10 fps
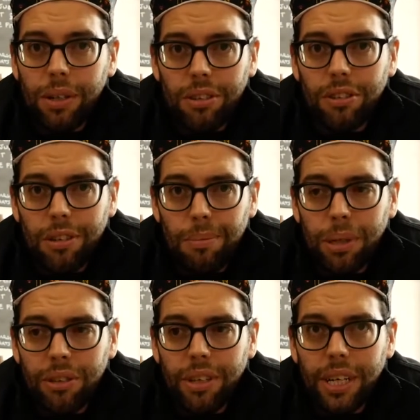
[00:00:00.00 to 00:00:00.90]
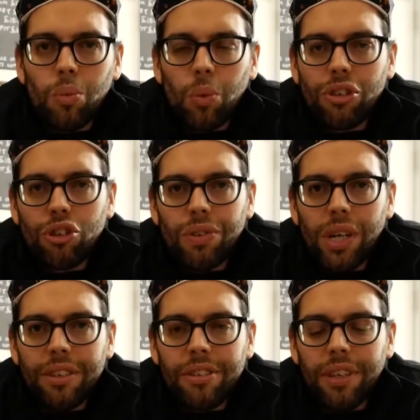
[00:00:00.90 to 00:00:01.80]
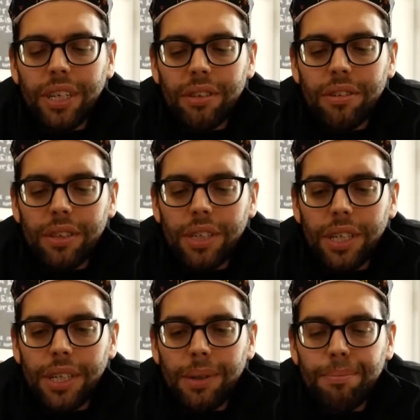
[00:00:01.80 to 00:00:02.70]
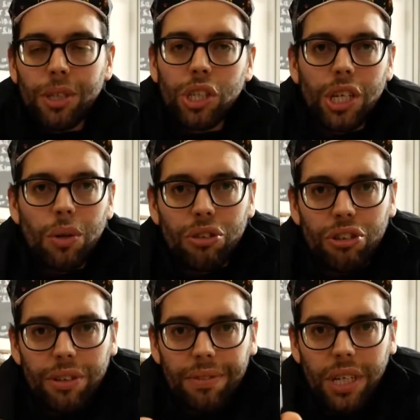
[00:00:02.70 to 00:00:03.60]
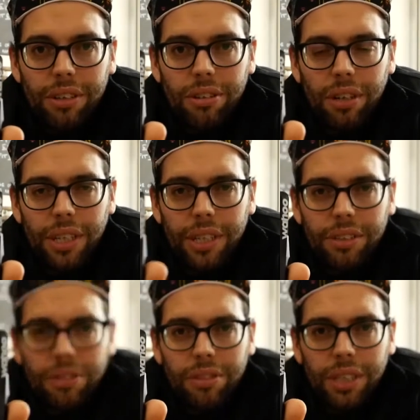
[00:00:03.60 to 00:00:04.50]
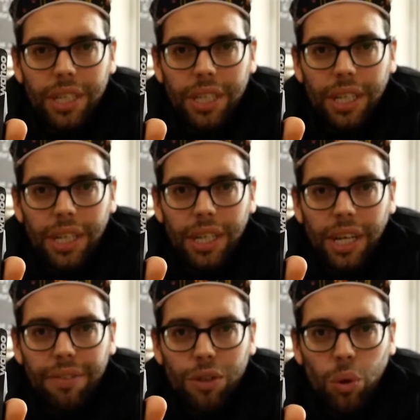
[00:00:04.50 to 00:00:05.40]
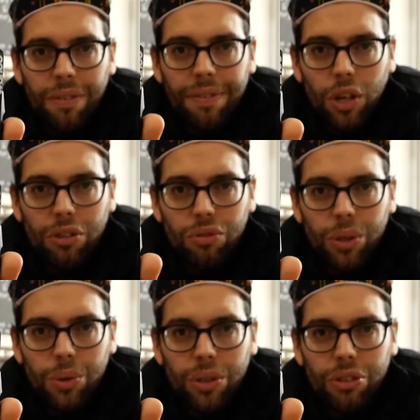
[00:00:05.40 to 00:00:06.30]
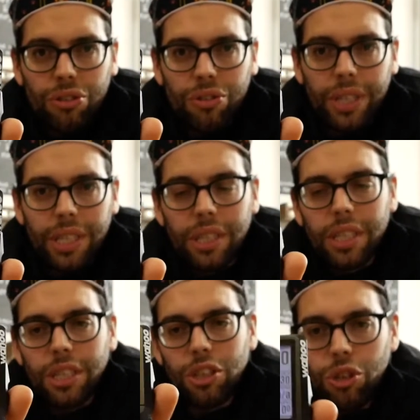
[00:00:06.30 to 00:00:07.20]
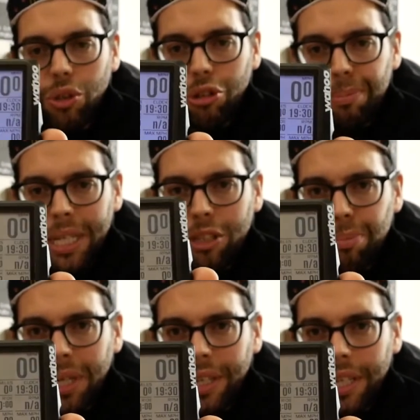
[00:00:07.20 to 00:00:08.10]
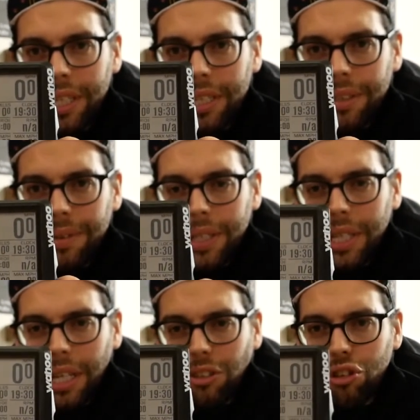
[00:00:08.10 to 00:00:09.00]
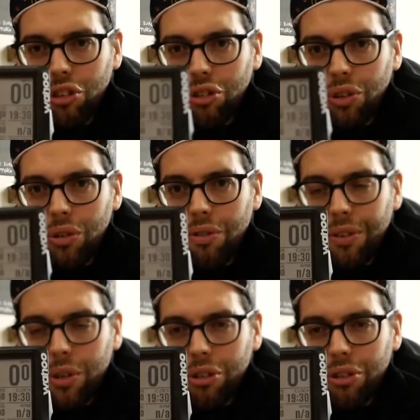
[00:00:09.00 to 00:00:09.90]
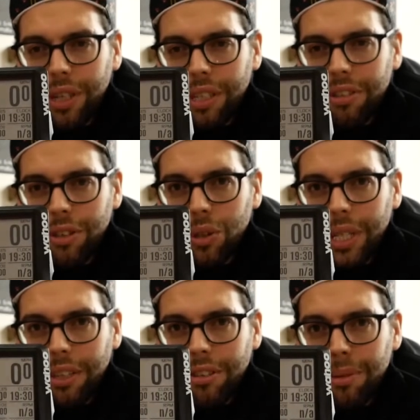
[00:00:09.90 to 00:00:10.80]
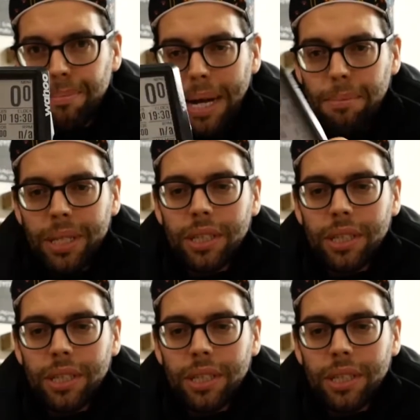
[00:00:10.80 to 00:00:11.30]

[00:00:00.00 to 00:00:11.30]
It's as simple as that. Once your ride is synced, you can go onto your device like this, and if you want to follow the route on the screen, you use your page button here, and you just scroll through the screens till you get to the map.